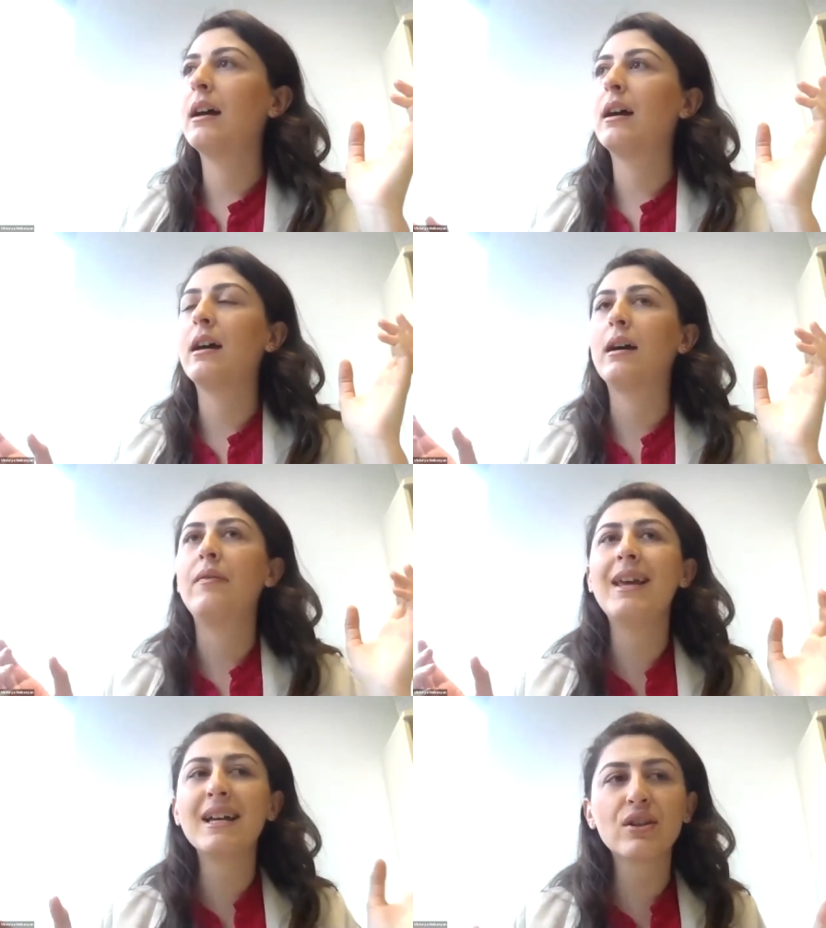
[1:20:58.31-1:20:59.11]
a
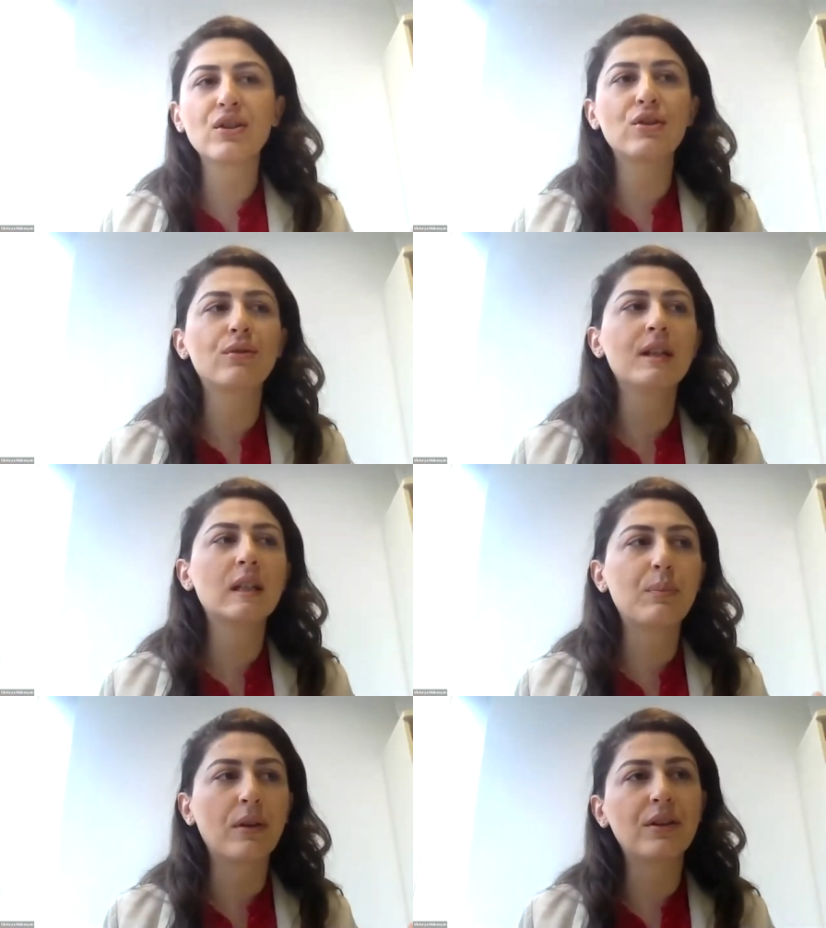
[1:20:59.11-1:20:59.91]
necessary,
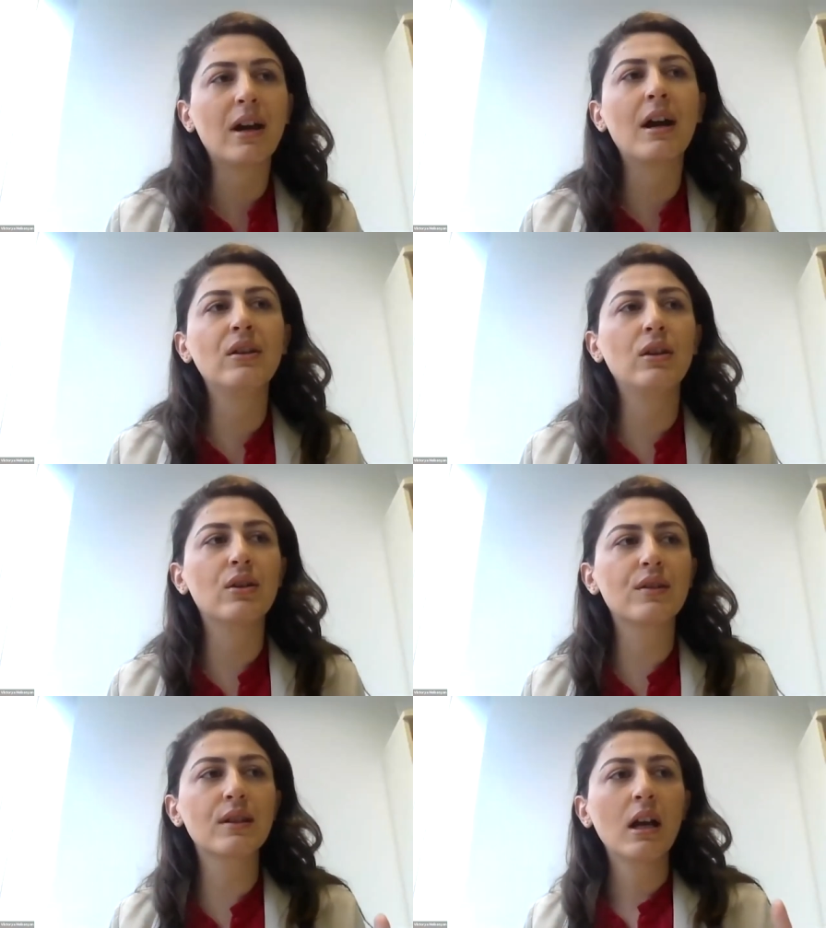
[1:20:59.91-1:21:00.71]

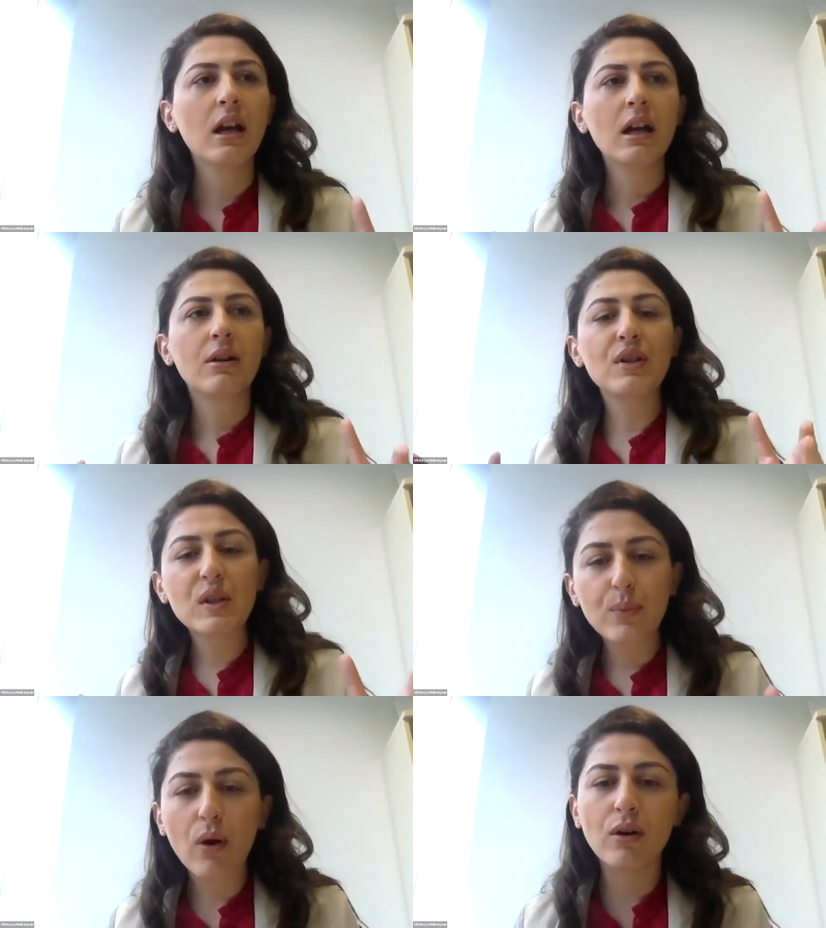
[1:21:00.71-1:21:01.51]
spontaneous
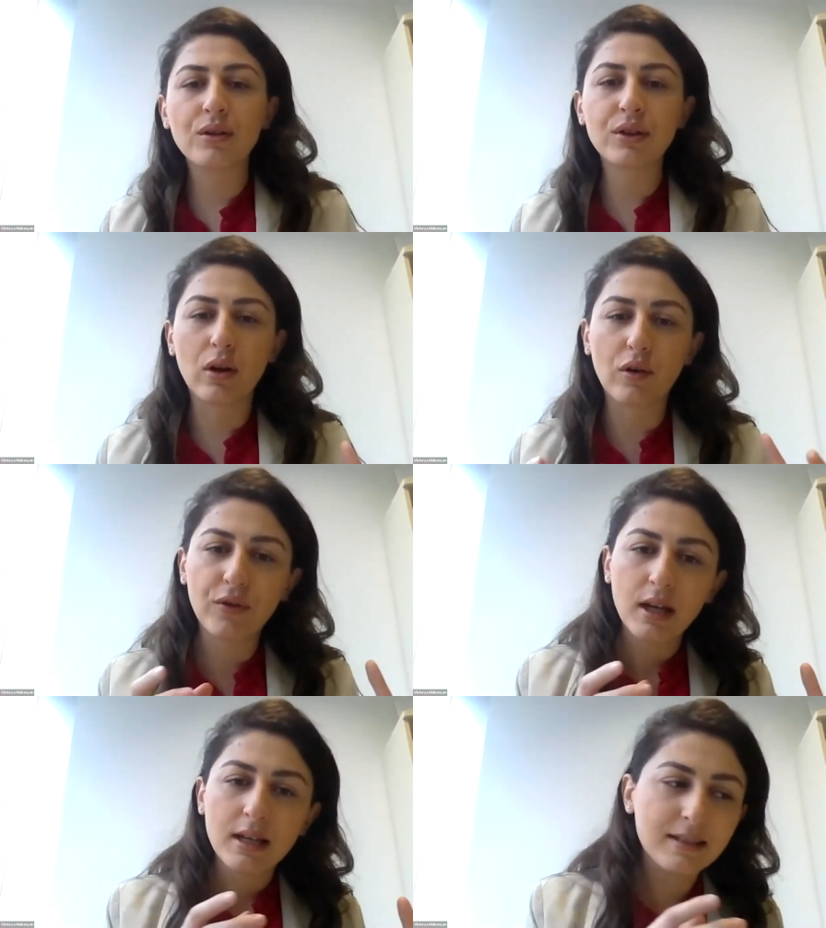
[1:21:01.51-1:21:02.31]
response
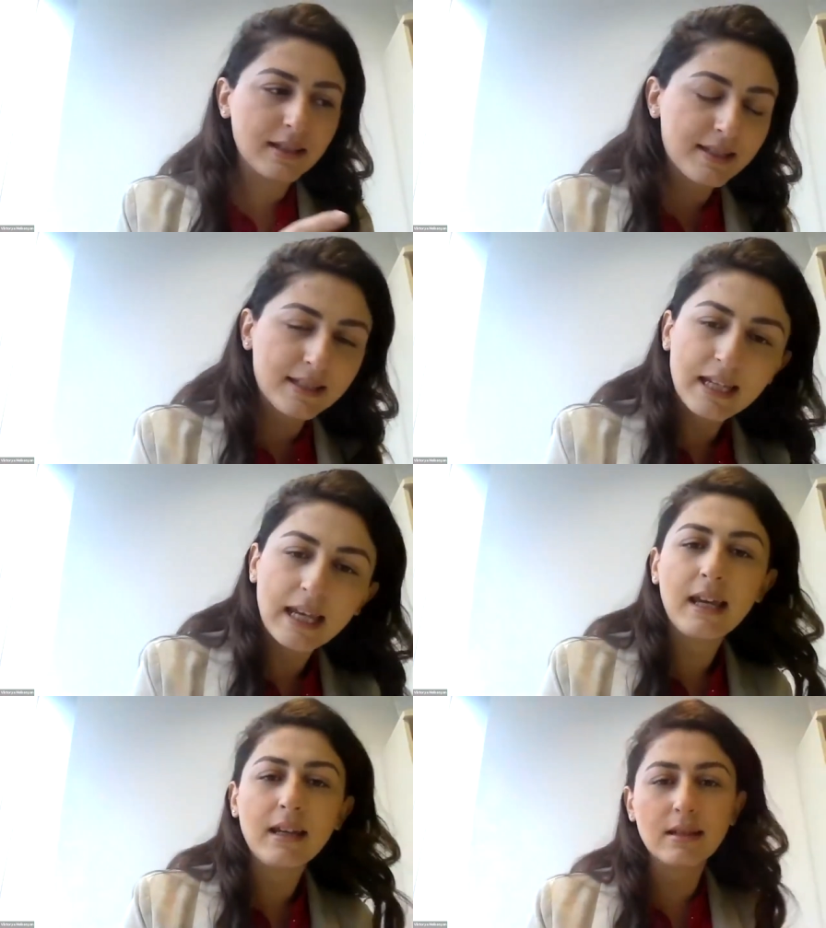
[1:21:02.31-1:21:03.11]
of the
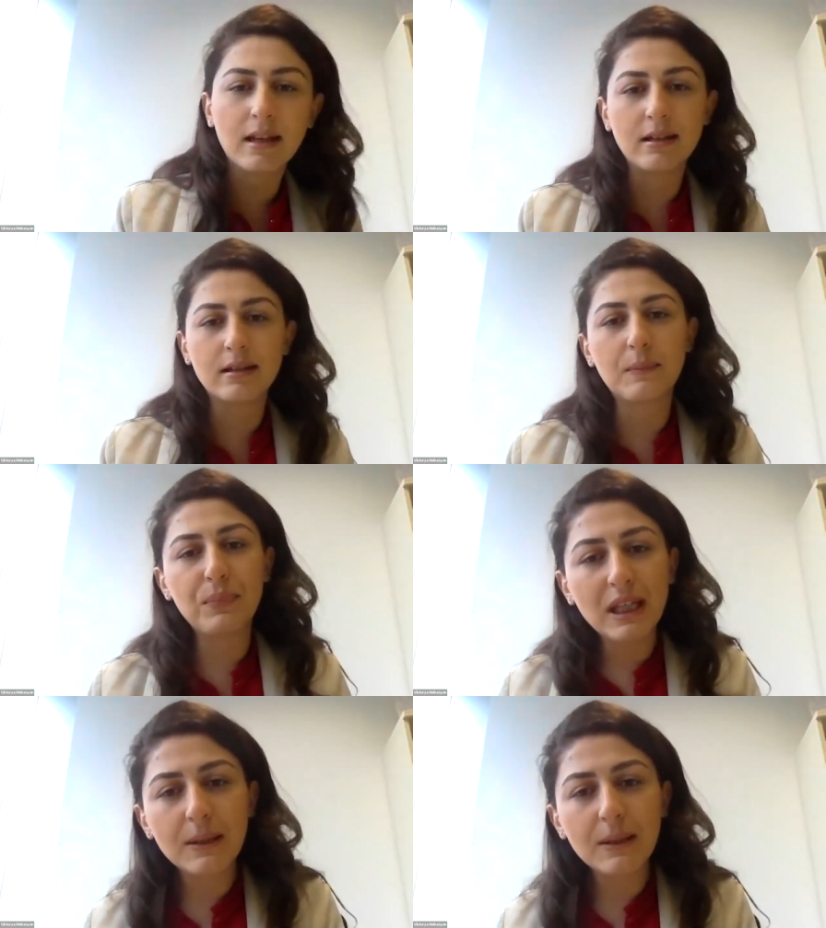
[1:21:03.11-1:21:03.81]
state and